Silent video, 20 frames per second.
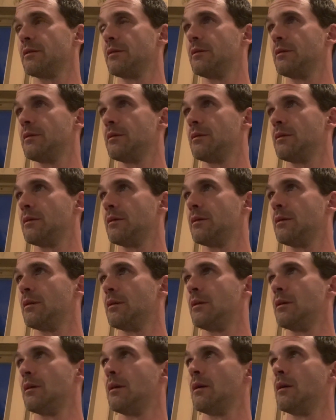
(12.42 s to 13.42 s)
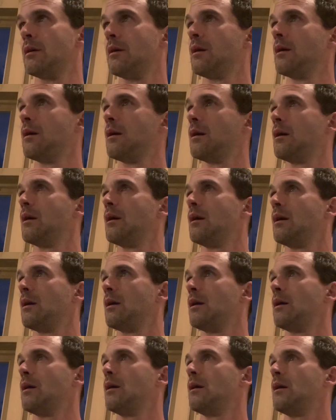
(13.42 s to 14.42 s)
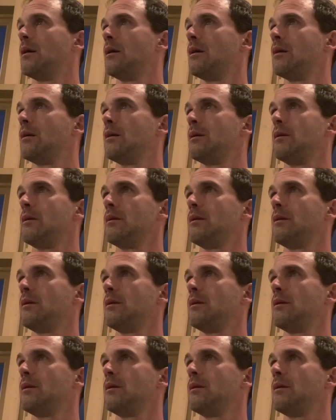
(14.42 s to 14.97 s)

(silence)